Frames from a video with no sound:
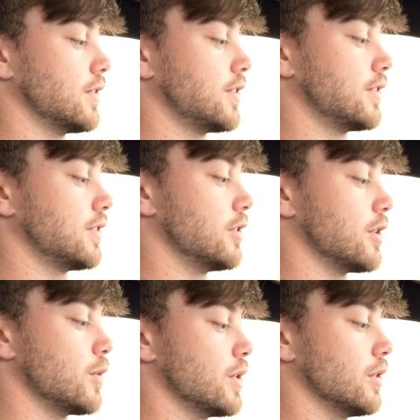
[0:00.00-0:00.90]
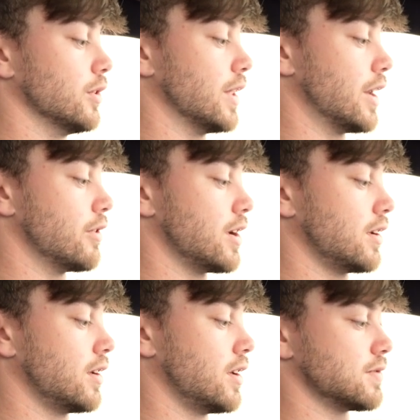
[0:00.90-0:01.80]
steering wheel
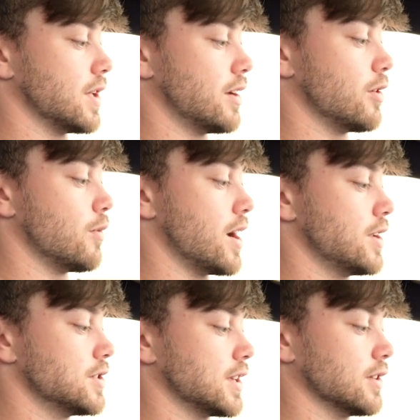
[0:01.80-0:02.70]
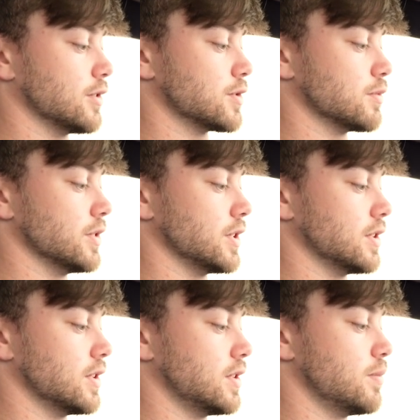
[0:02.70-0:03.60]
lettering. I don't know why, I just think it looks really
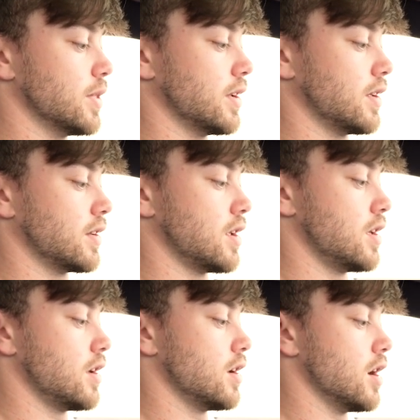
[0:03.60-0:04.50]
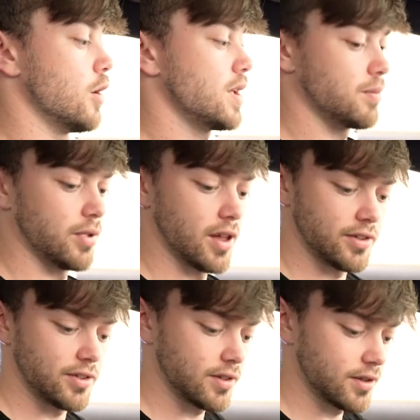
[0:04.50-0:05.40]
good, but OEM
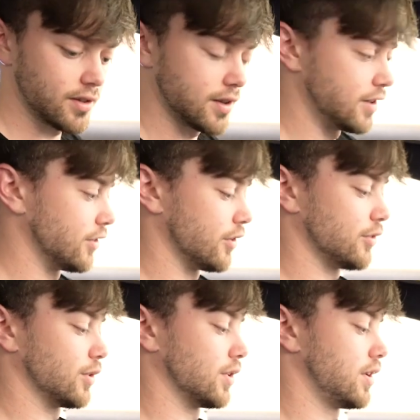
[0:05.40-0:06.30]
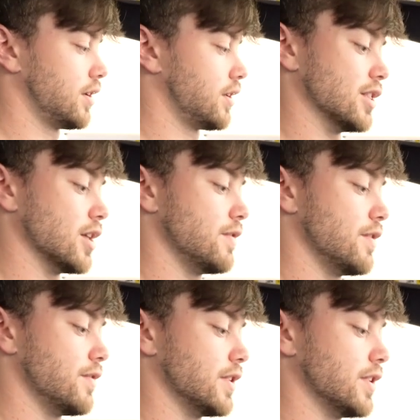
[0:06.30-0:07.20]
Plus is also good. I love the
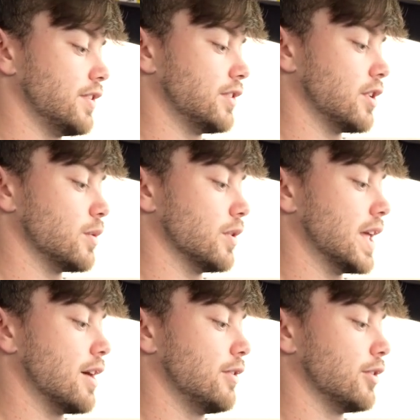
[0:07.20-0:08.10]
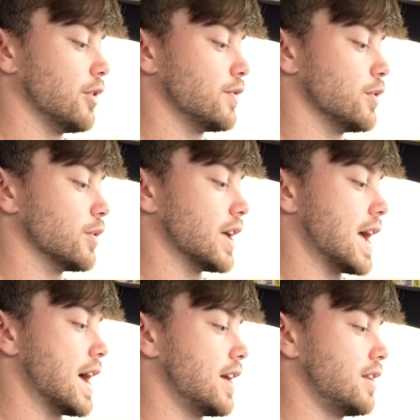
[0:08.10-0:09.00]
feel of the steering wheel now, so if you were to
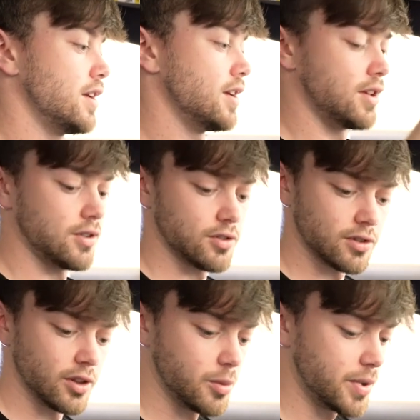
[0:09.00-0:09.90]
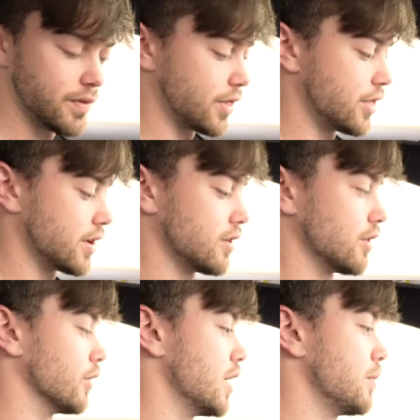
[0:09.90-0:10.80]
add just a little bit of a thicker
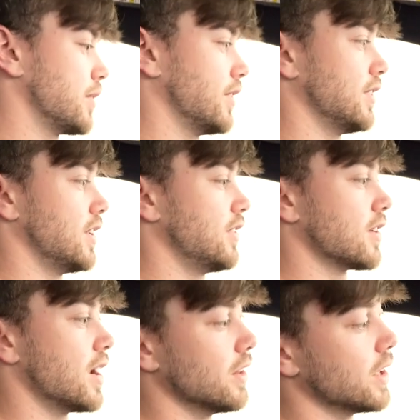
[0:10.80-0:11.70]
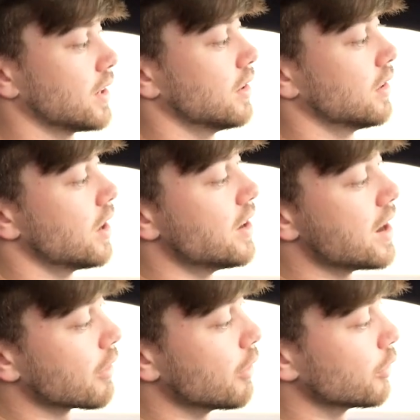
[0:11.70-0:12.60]
grip, because it is kind of like a
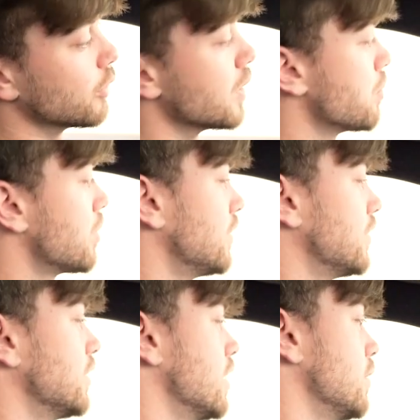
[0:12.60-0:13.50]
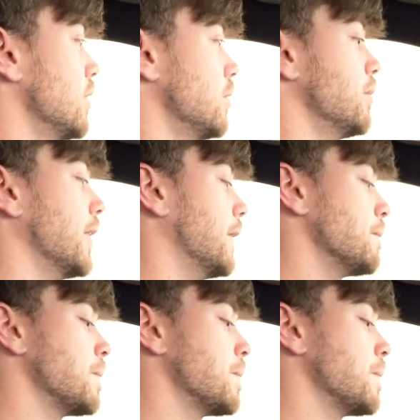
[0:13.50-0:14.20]
narrow grip steering wheel, but